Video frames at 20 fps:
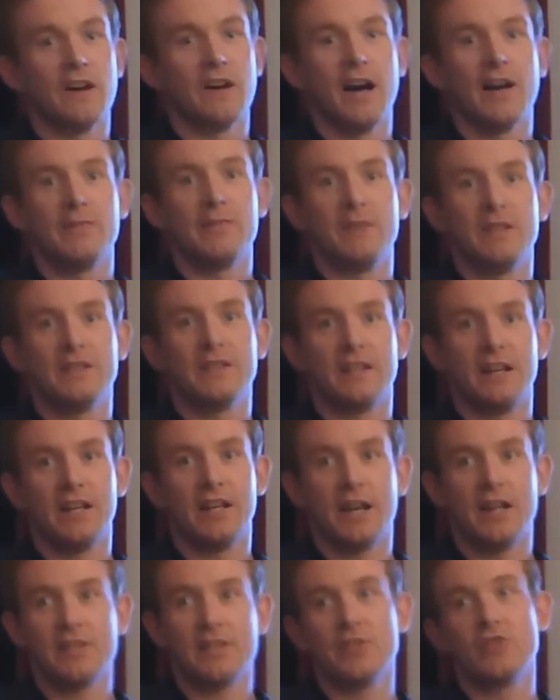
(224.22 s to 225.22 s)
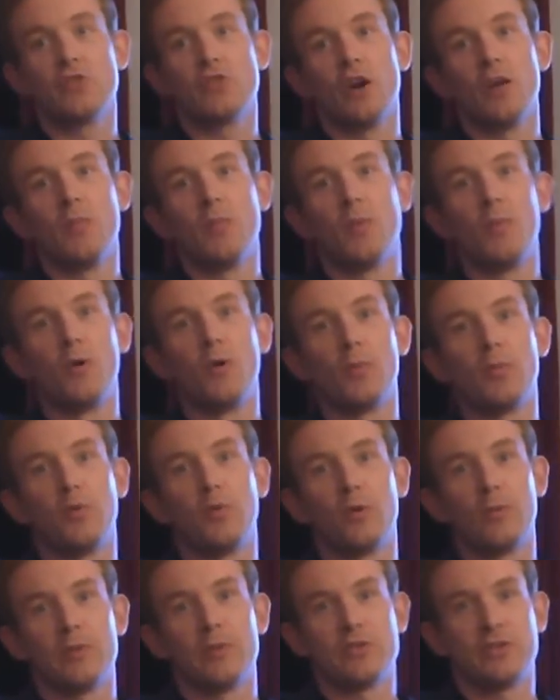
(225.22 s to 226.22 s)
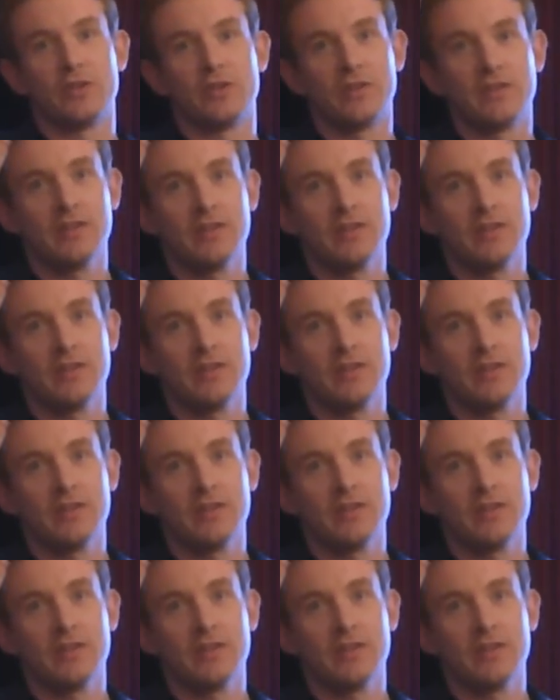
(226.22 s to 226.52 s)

for having me tonight, guys. Enjoy Bowmore Port.